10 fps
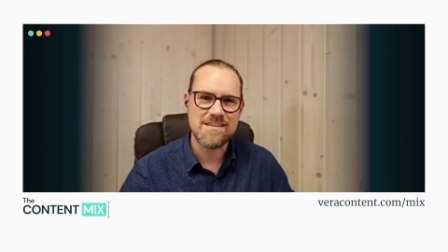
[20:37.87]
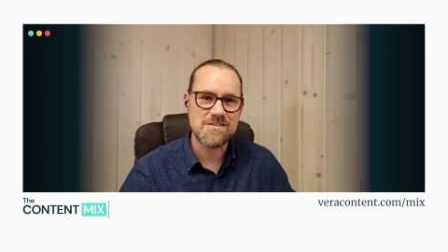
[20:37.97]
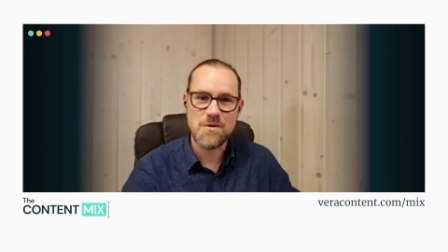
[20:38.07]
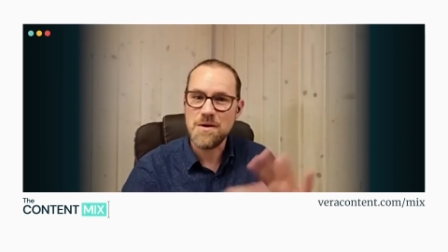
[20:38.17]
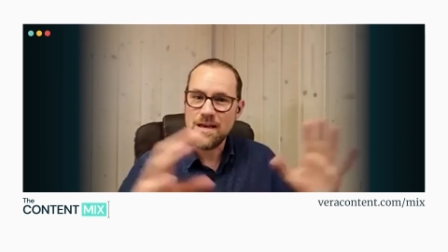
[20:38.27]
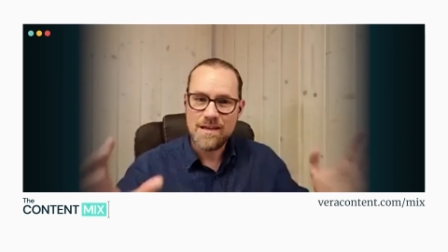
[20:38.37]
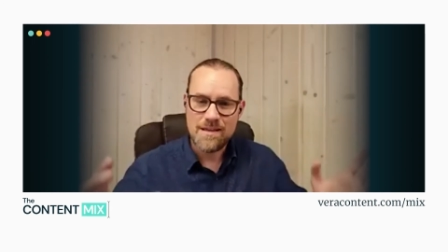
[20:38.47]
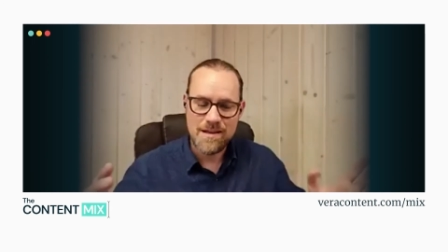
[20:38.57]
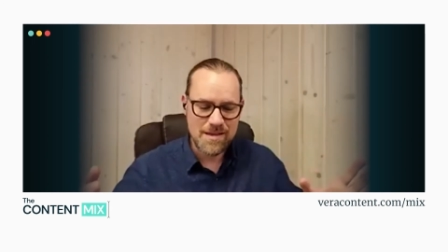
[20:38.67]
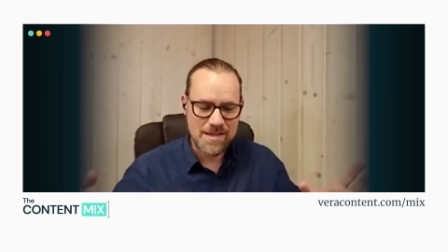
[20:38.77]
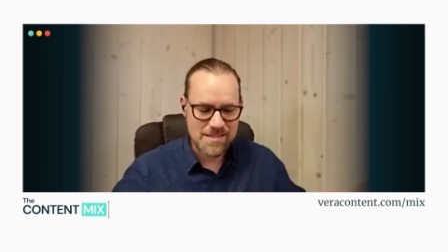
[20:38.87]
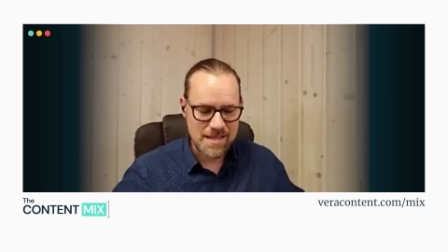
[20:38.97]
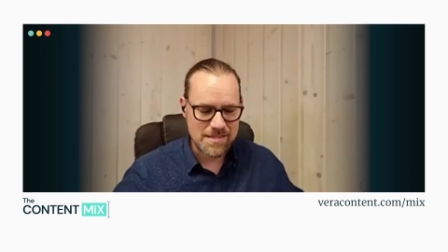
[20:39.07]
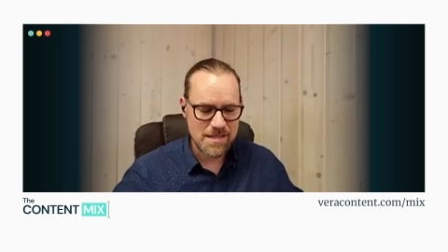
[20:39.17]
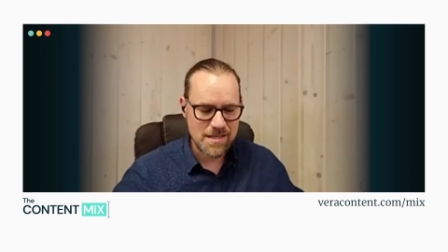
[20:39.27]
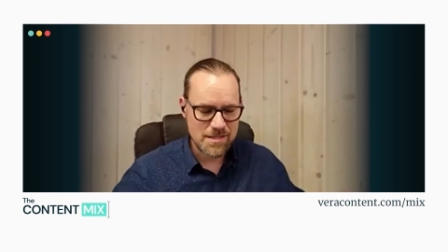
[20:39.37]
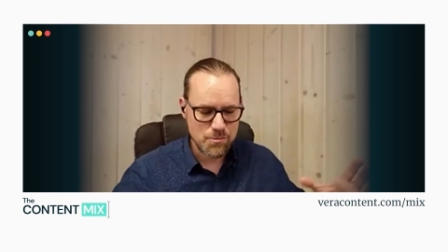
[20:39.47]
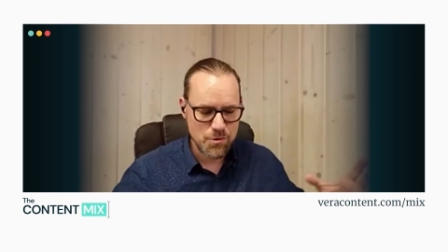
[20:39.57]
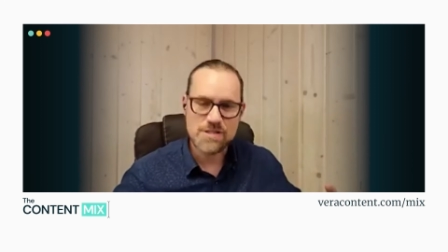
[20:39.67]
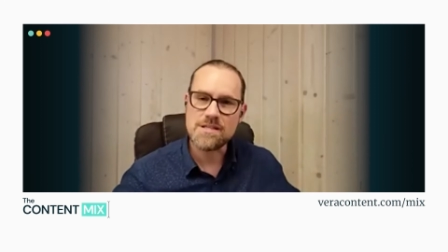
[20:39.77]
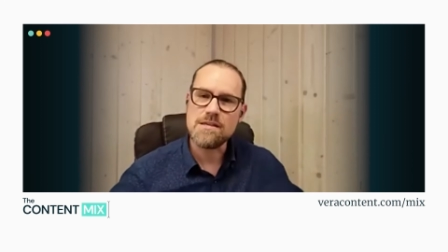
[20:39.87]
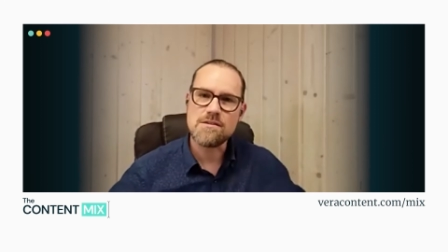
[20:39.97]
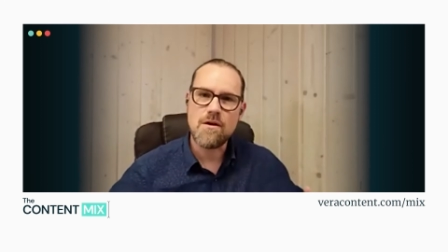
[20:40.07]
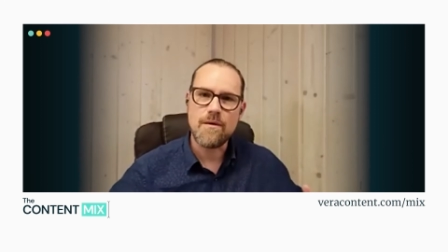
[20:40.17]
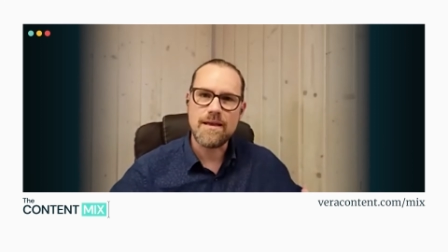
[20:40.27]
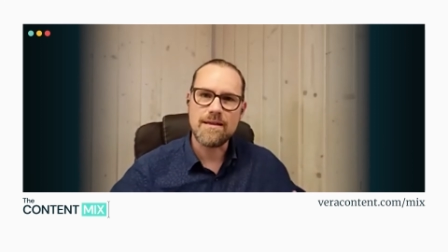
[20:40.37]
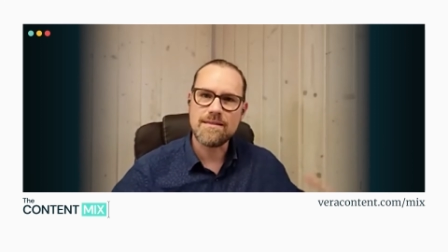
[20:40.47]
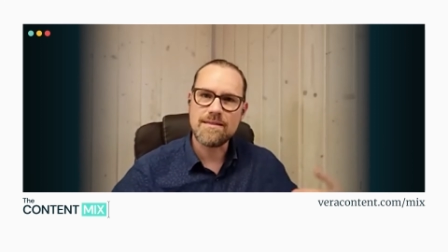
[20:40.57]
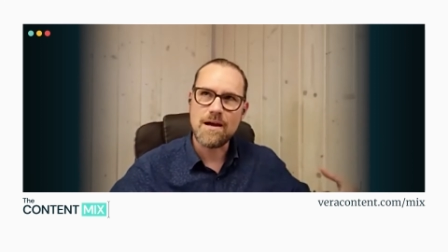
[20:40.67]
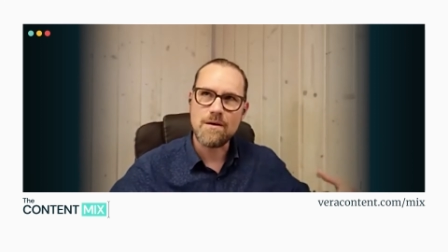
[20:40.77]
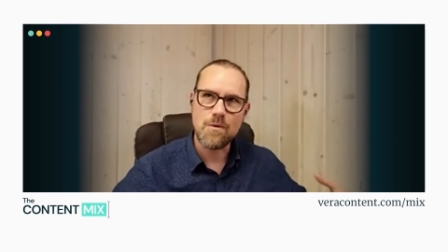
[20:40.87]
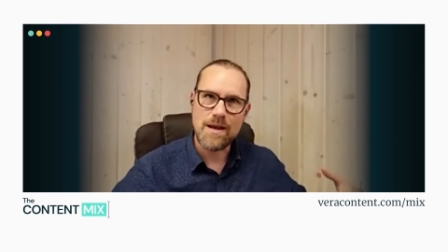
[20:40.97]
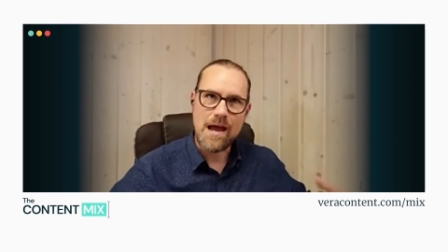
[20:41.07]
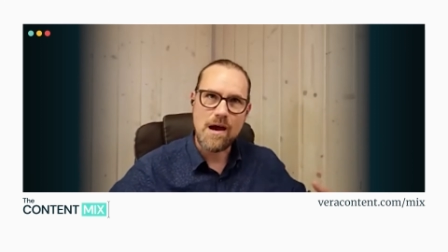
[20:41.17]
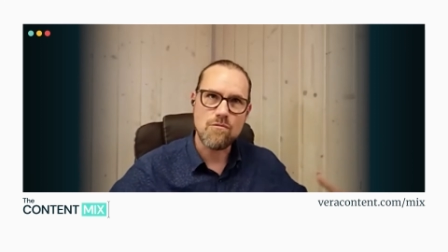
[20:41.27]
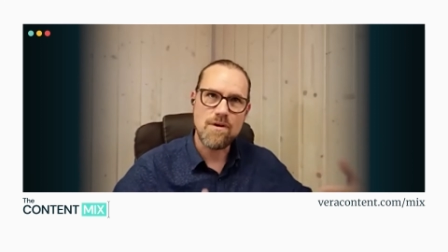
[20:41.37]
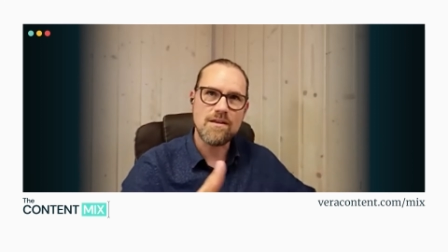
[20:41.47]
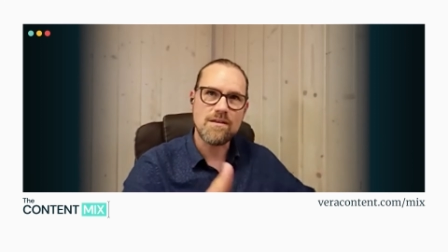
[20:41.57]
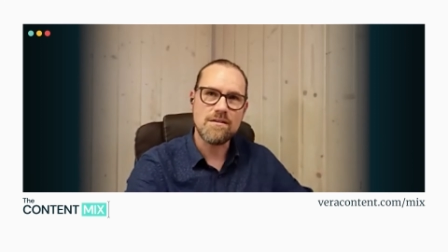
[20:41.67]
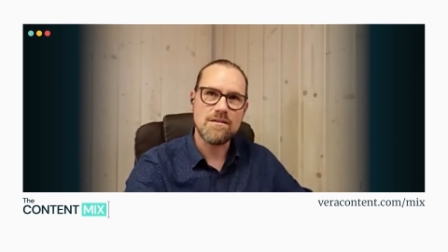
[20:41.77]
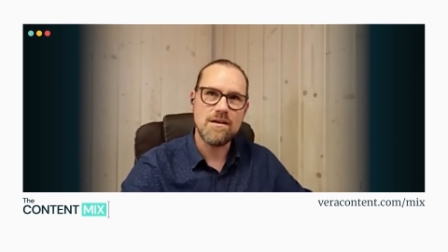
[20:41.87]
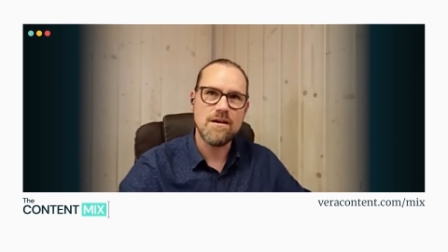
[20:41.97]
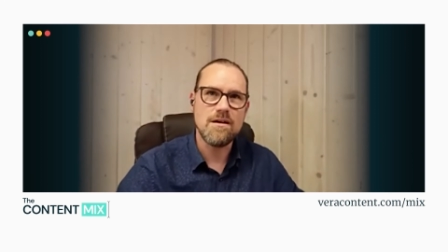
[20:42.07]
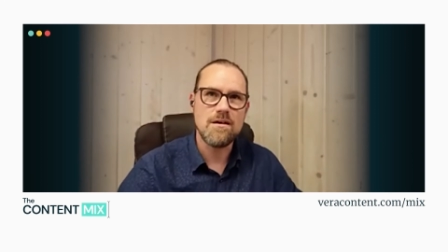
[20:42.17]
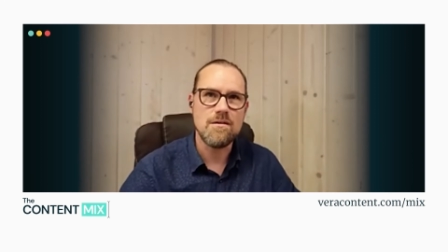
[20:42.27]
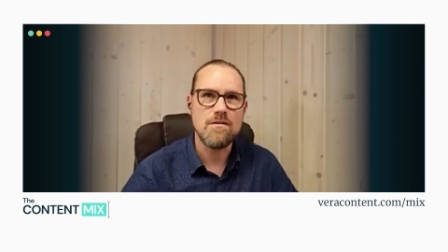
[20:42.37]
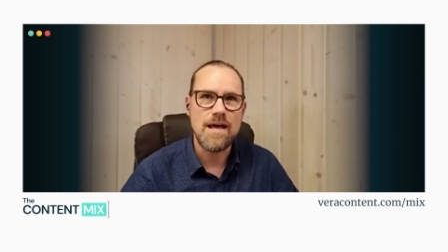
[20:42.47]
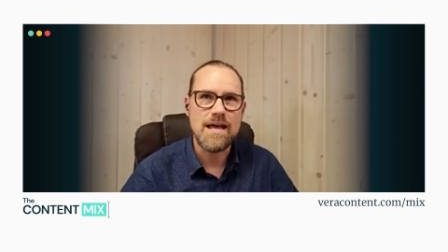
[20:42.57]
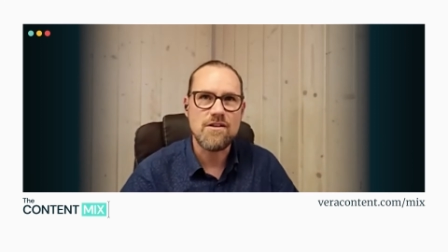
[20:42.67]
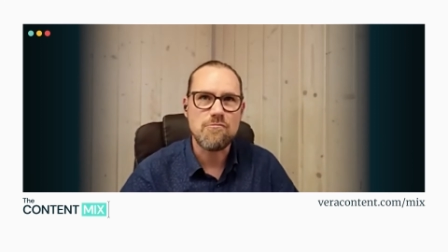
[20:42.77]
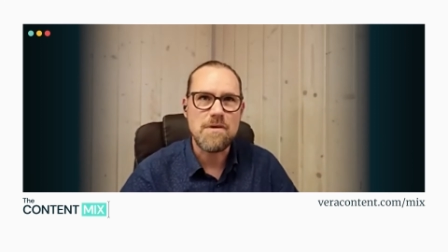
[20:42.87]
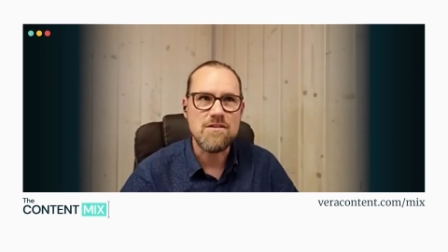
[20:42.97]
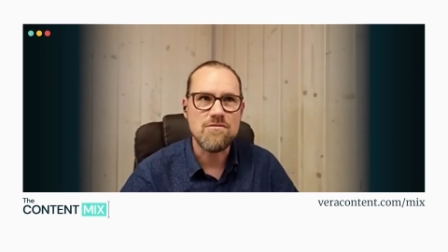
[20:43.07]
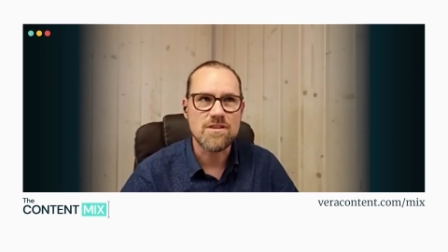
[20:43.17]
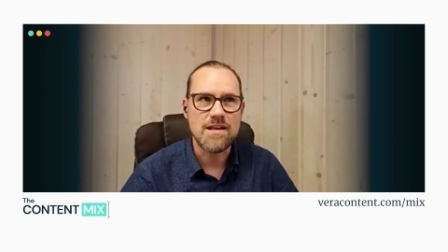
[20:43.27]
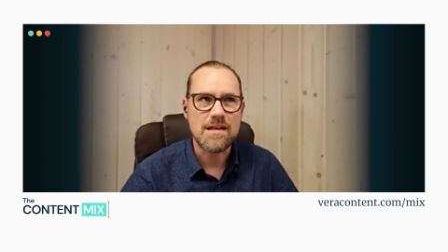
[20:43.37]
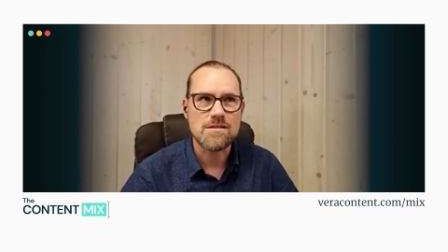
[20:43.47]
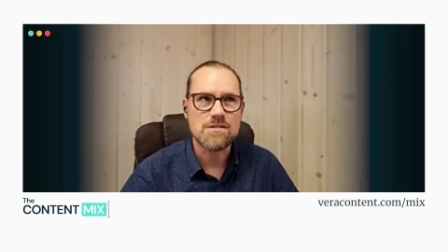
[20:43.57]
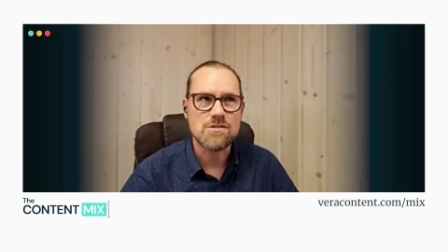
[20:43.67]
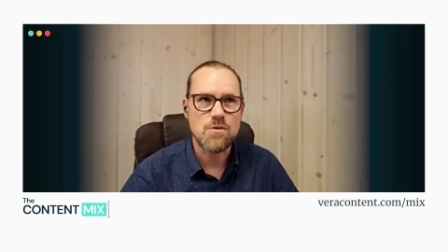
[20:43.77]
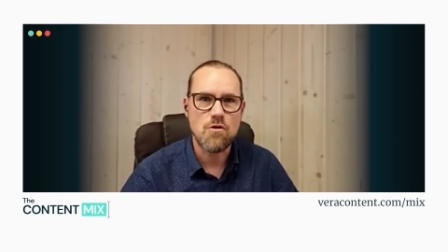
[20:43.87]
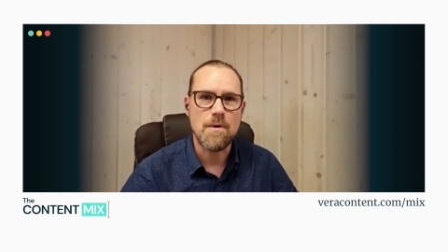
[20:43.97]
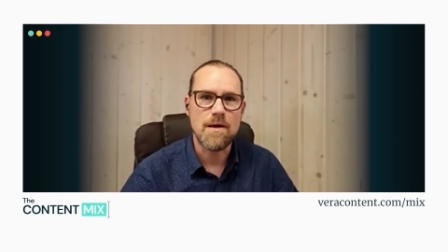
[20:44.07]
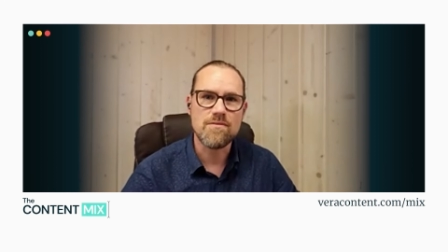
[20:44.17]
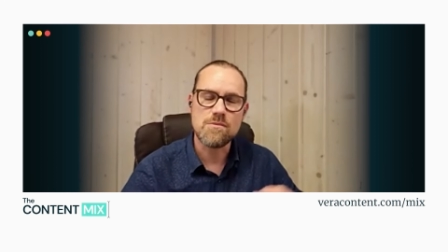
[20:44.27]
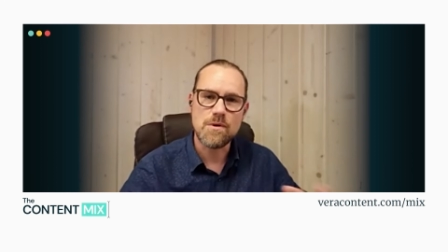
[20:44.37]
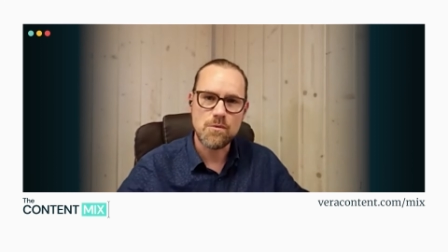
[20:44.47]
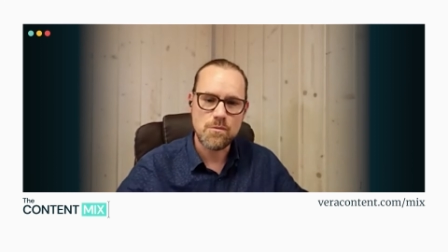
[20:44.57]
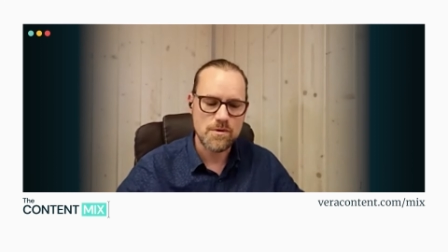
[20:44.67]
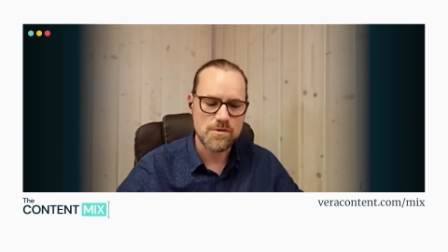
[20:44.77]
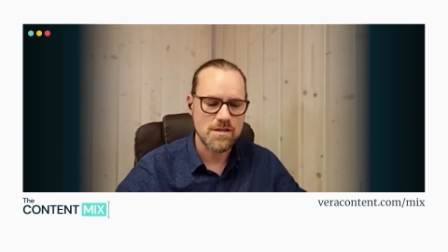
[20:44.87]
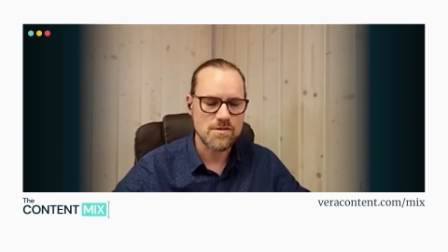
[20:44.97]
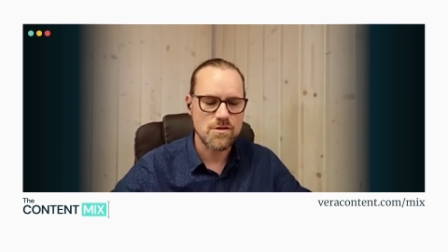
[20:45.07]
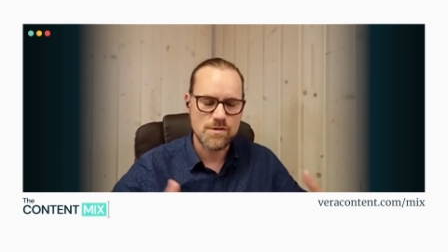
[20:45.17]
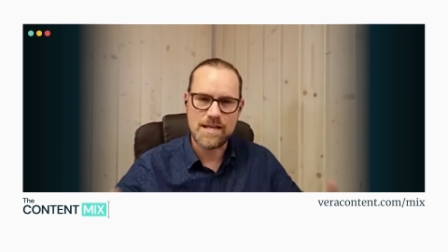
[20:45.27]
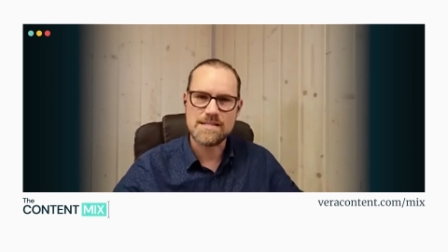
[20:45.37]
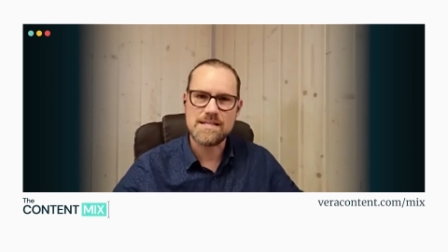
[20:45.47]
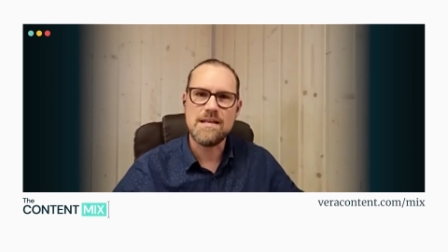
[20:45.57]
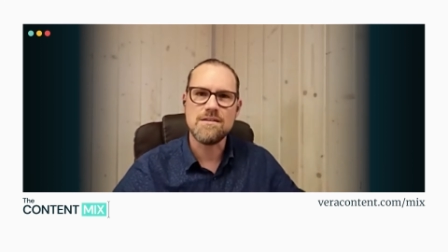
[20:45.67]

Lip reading: So, it's a project that keeps growing, and that will now run ahead of me for the next 12 months. And we'll start to use LinkedIn to